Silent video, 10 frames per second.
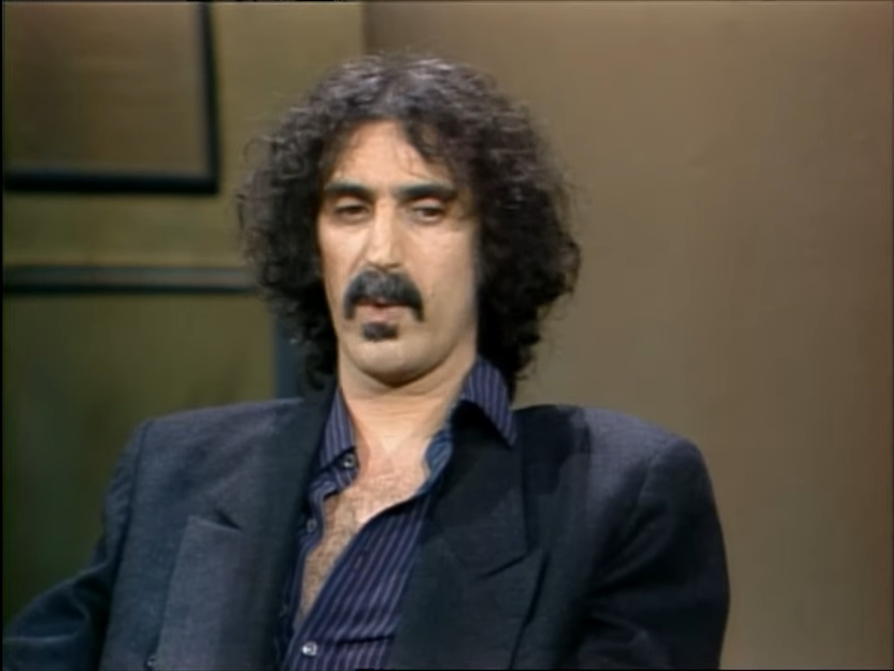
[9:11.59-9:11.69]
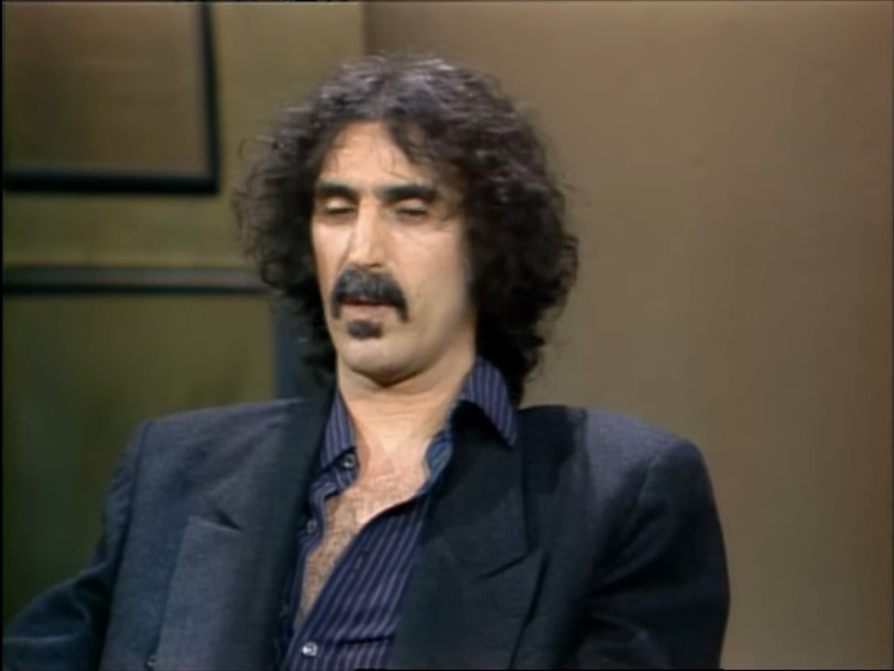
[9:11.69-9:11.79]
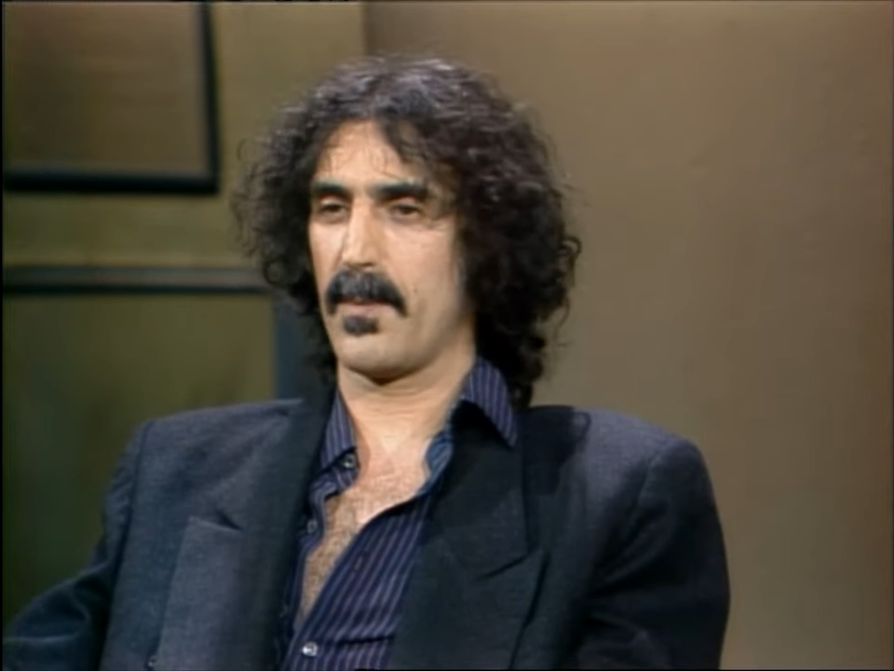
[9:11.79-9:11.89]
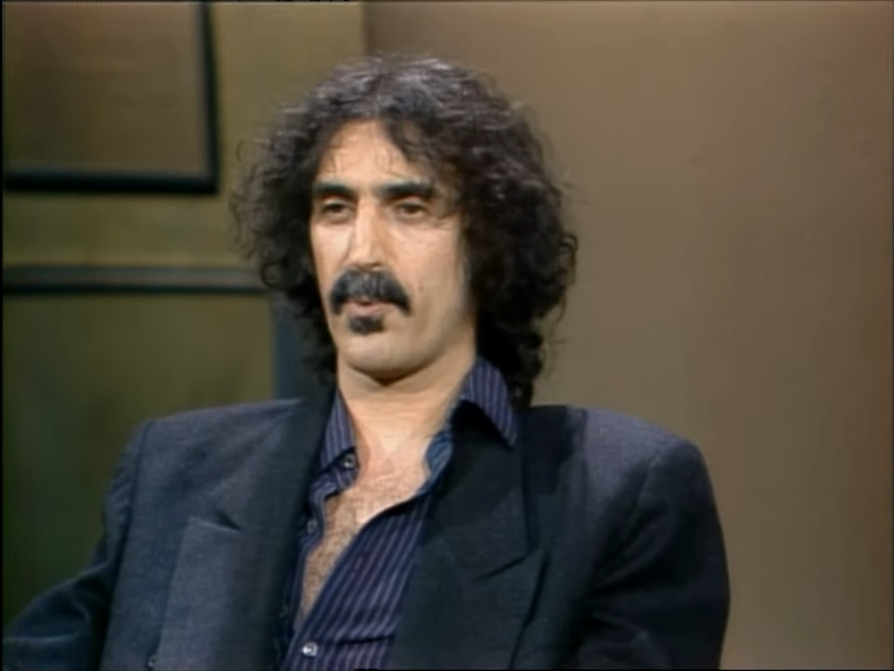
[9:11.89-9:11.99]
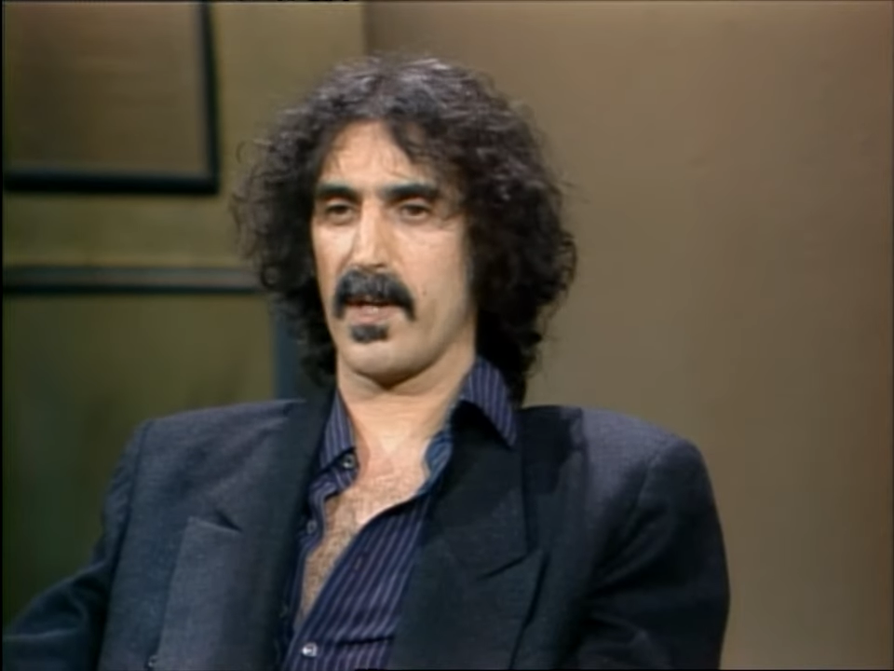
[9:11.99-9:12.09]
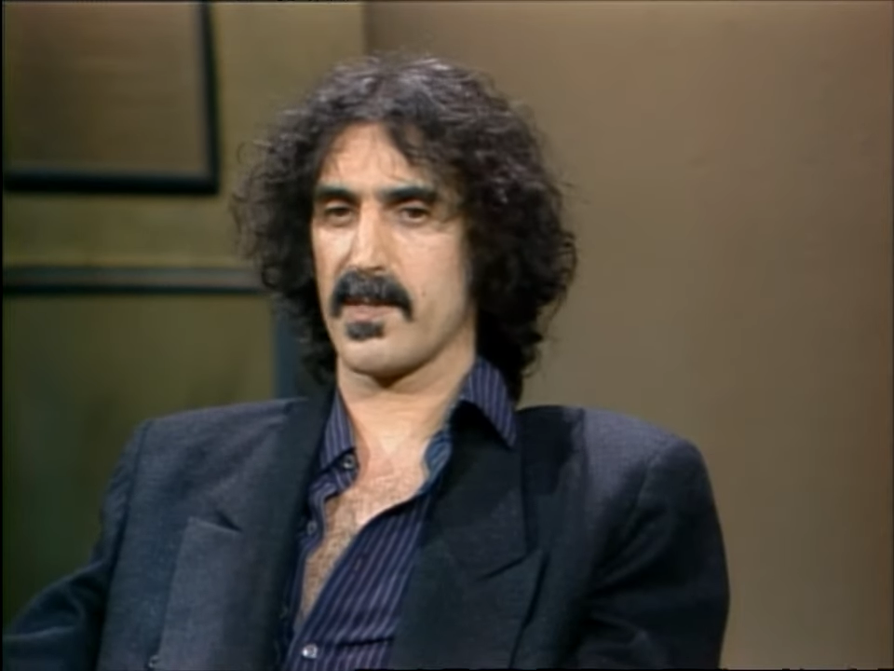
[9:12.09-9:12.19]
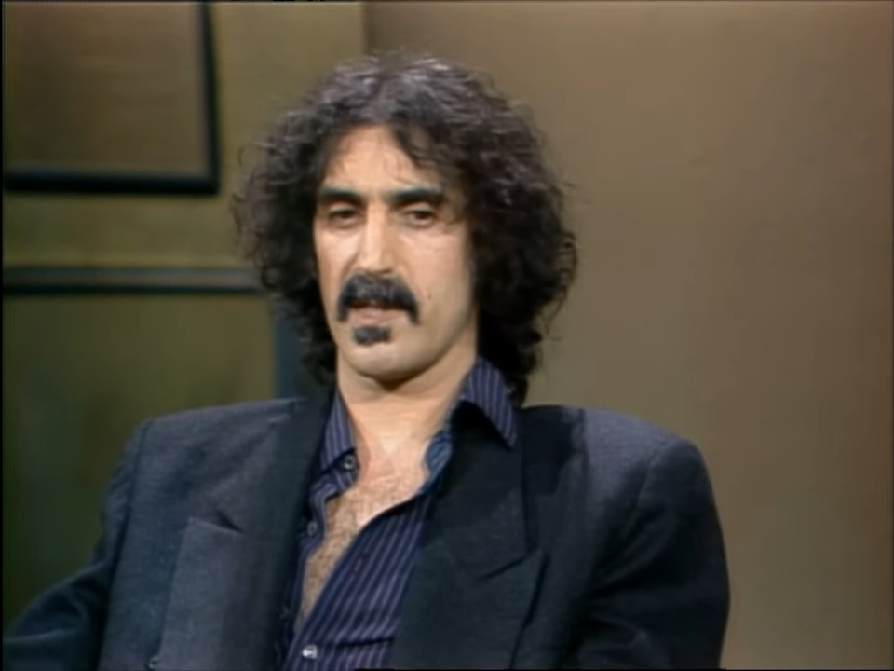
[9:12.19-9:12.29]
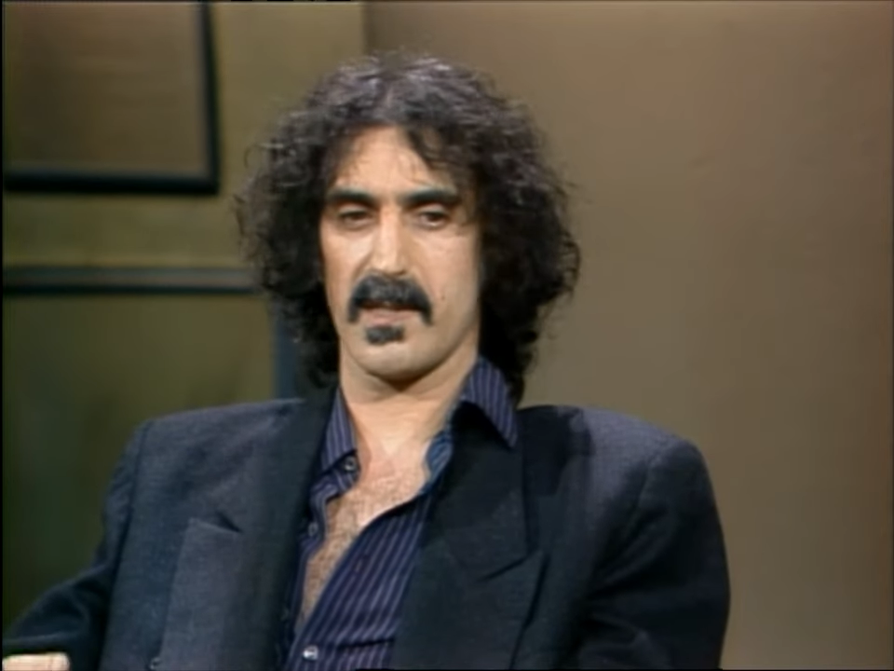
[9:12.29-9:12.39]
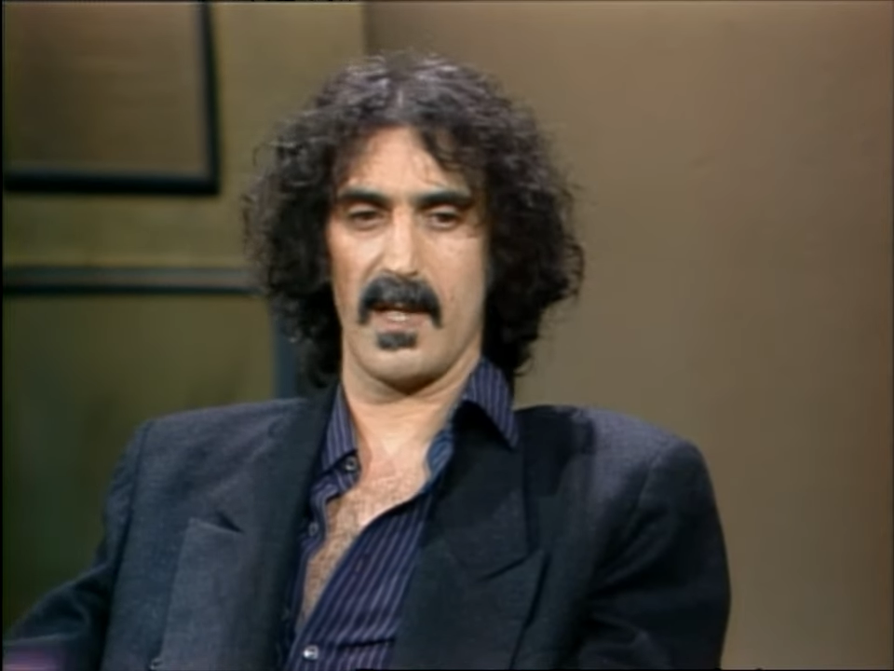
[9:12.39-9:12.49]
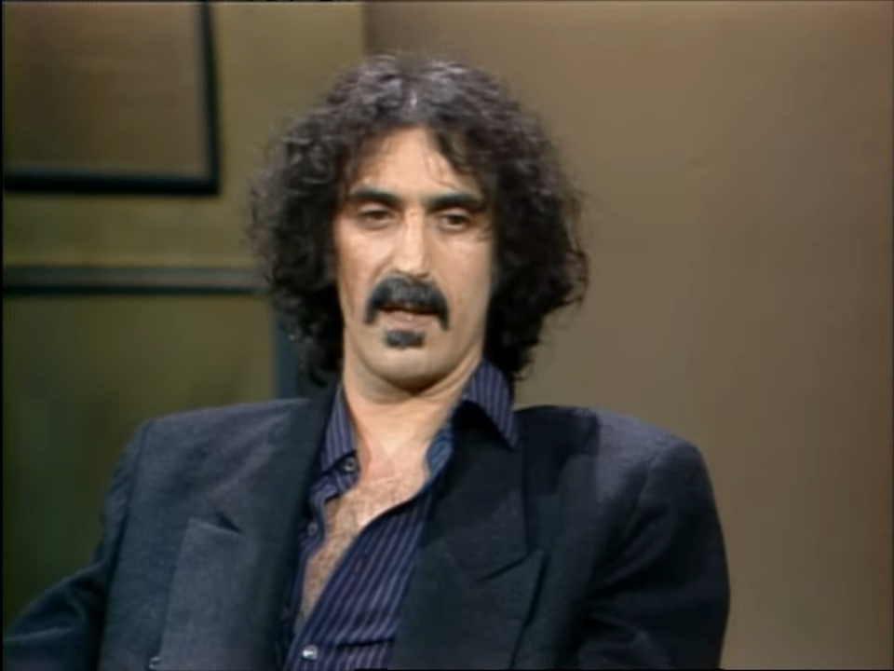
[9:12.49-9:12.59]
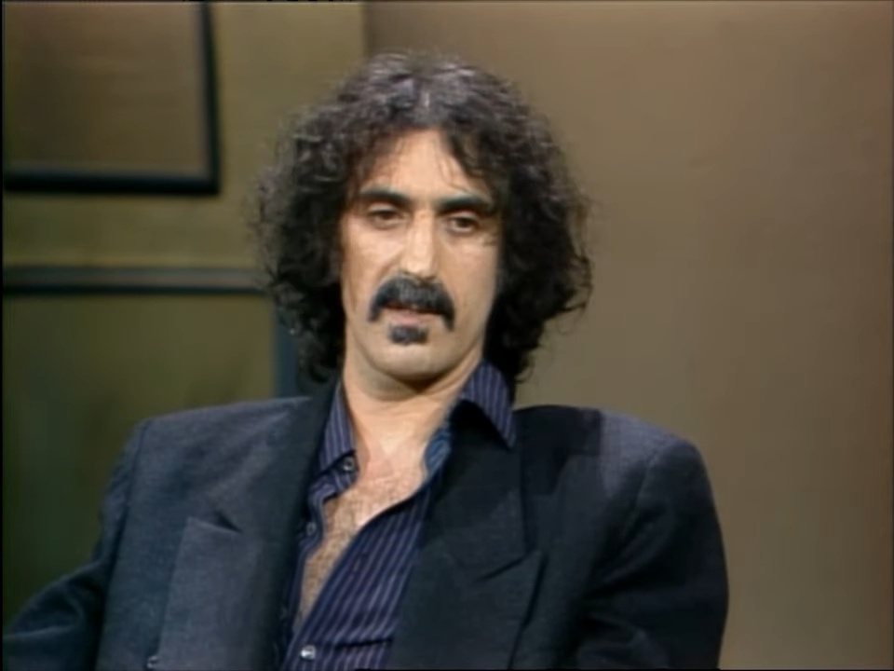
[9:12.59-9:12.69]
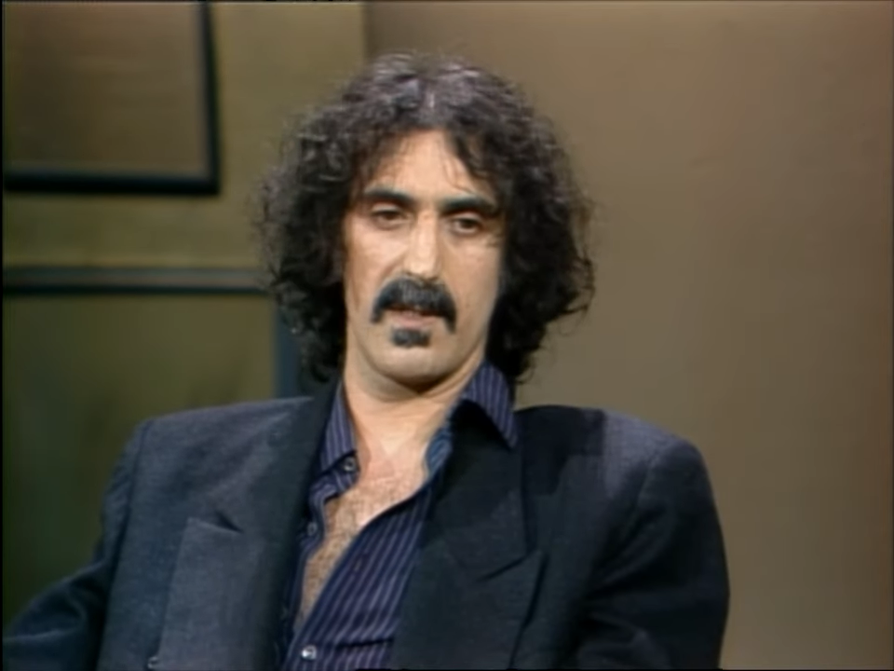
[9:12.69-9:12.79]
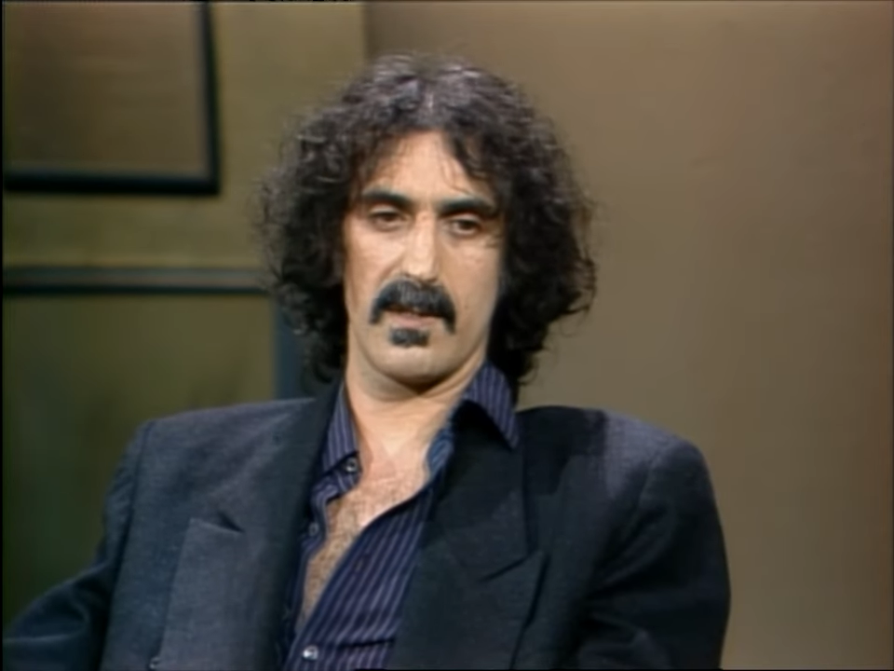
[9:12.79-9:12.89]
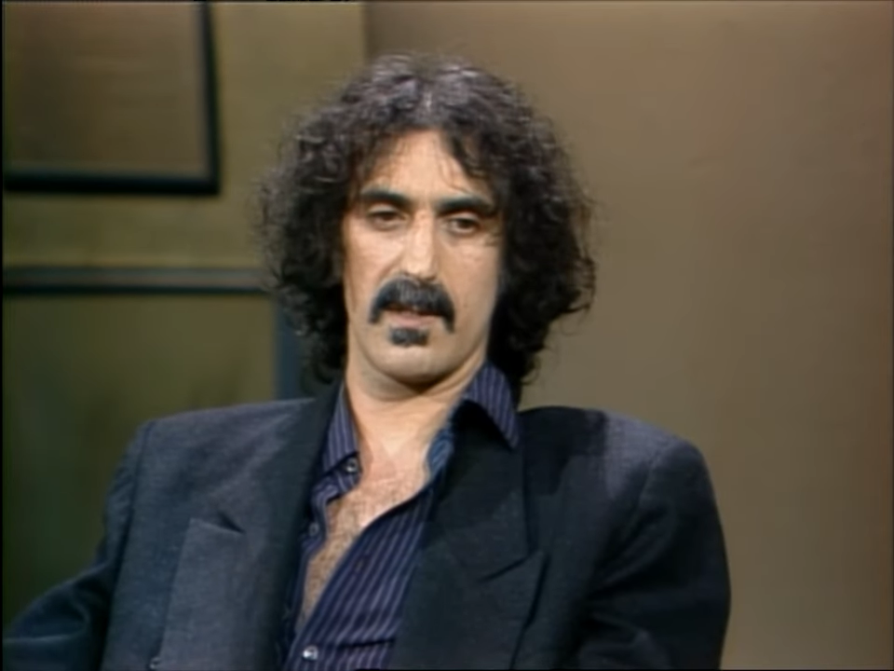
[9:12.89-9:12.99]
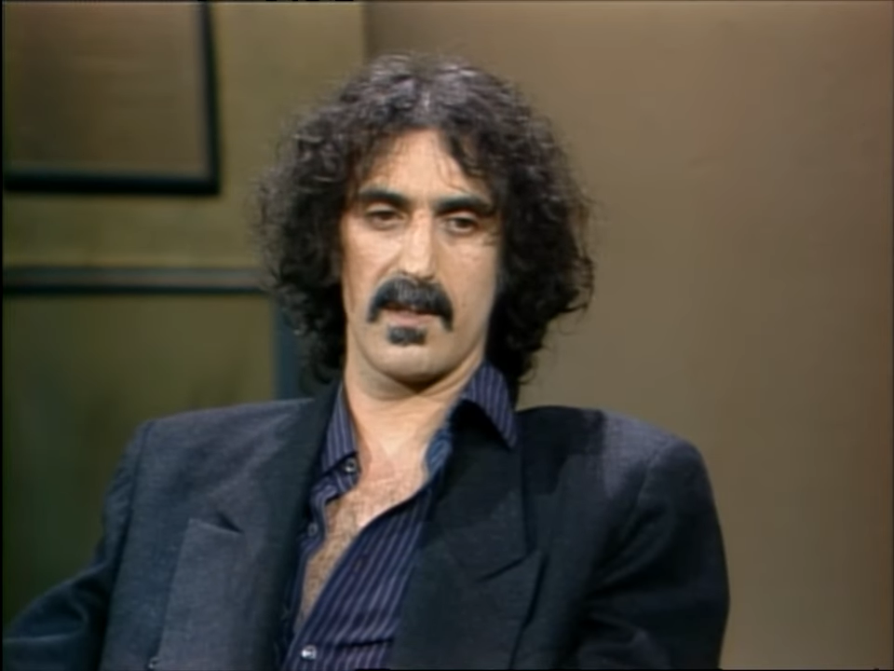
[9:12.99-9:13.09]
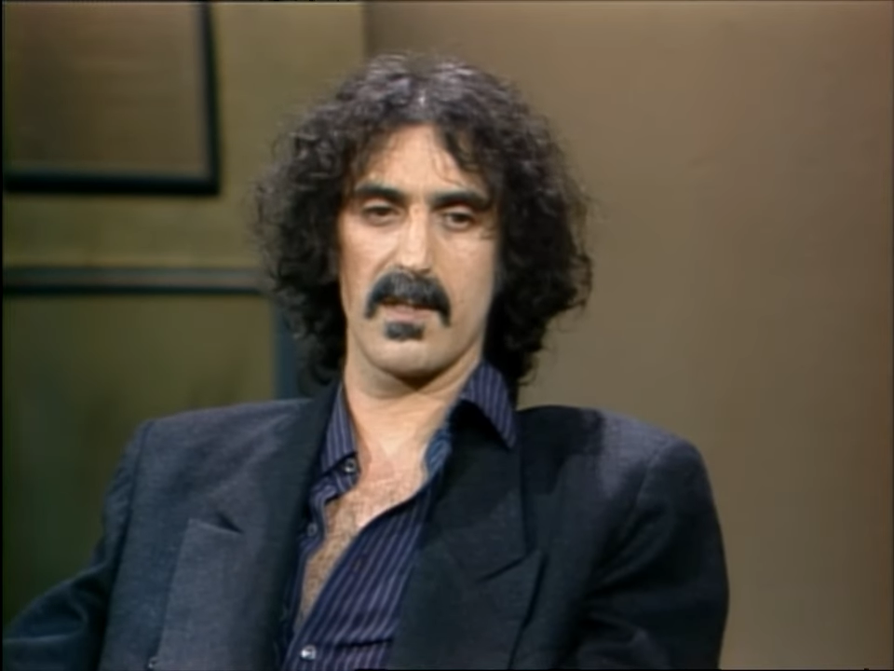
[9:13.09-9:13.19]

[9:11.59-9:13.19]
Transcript: We only pressed 6,000 of this because